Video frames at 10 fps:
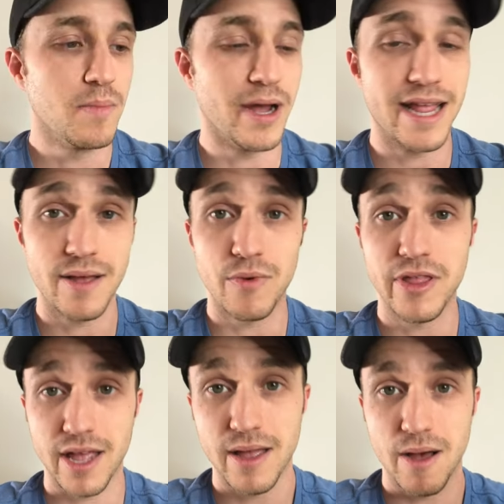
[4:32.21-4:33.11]
but it,
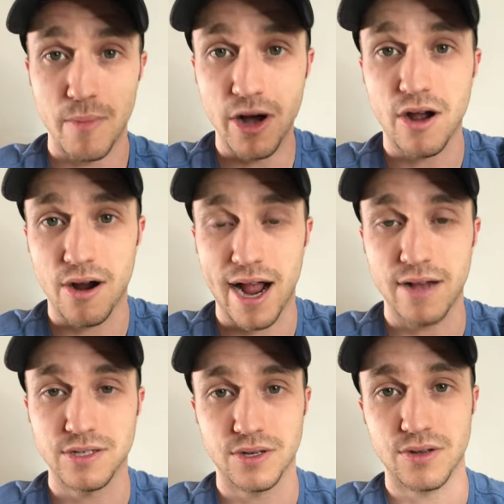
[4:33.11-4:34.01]
with it, among our
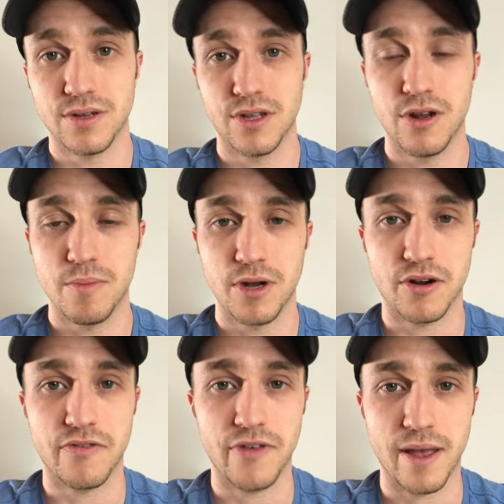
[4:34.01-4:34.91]
household, you know, among
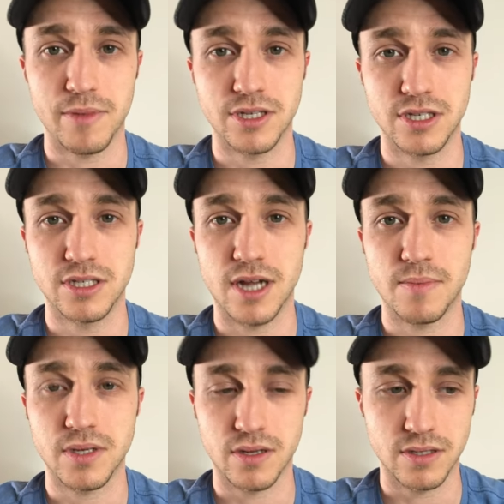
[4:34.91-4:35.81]
our family, she
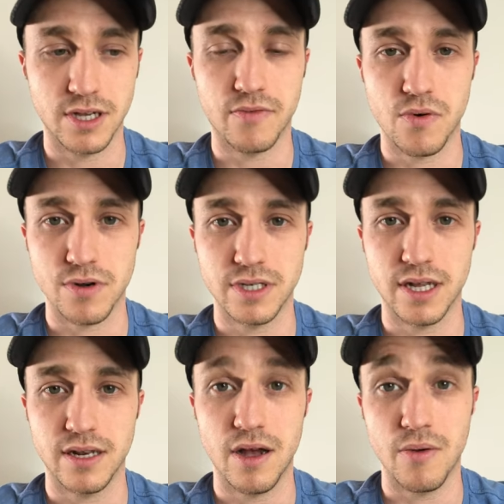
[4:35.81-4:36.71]
stopped self
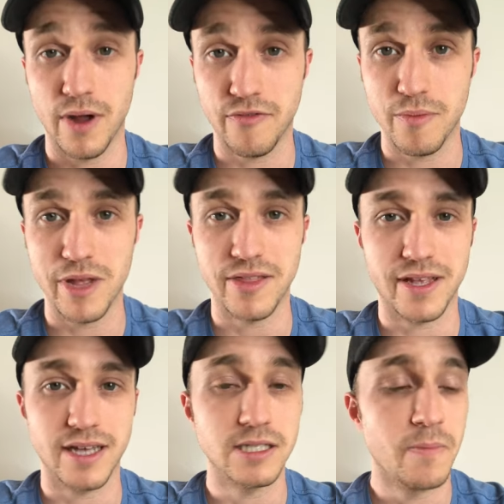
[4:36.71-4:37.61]
quarantine away from me and the
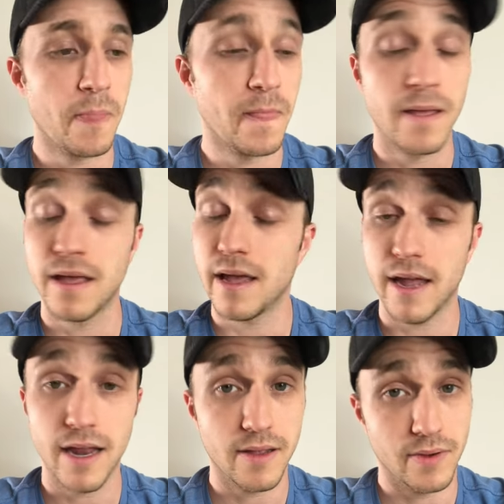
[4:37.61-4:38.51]
kids.
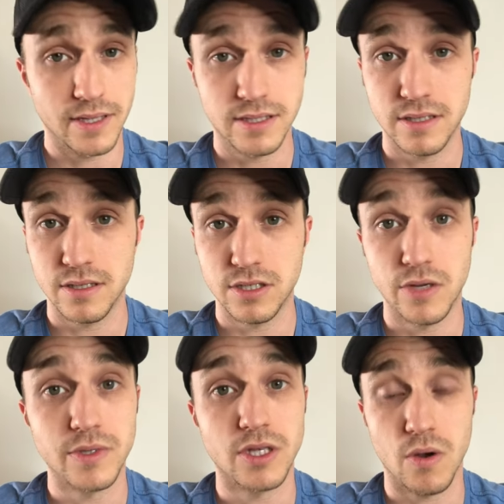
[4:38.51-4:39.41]
Anyways,
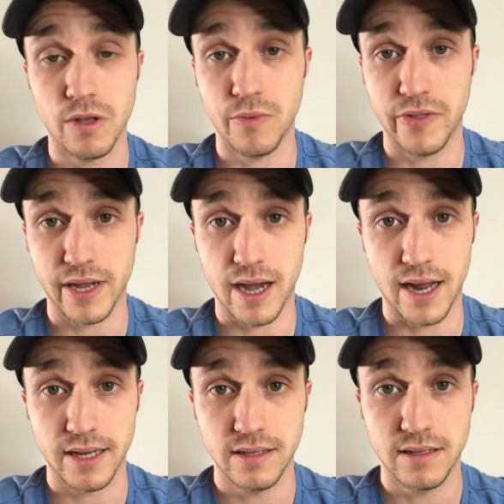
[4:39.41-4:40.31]
she was the only one that
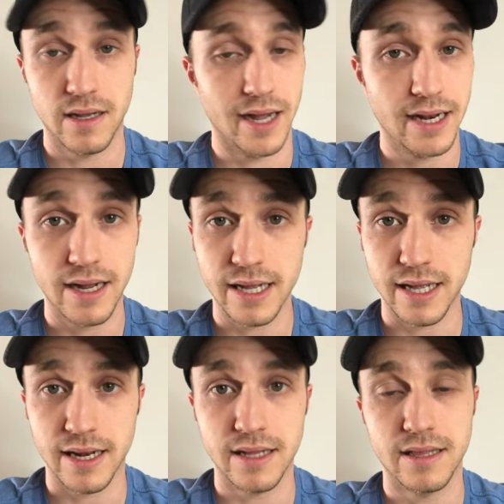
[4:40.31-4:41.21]
got it. I did not
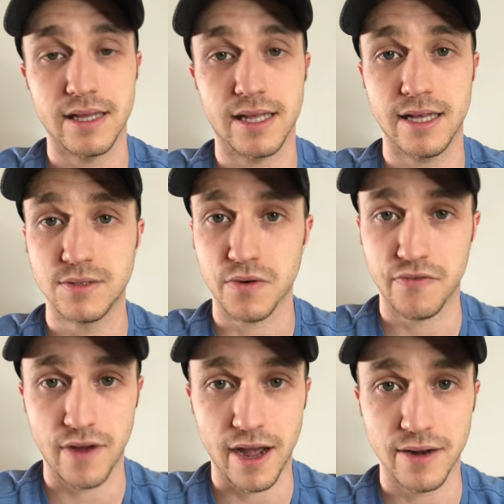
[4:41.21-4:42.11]
get it. The kids were
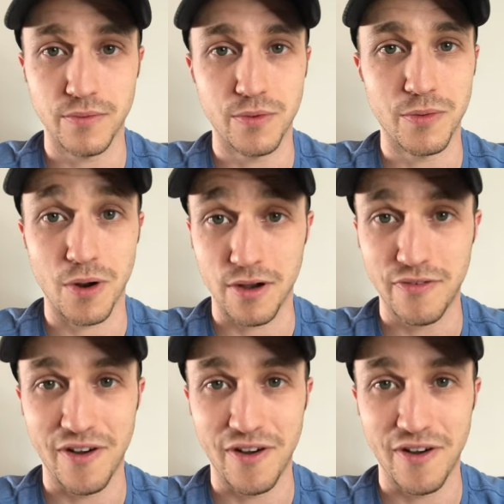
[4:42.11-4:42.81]
fine. We were all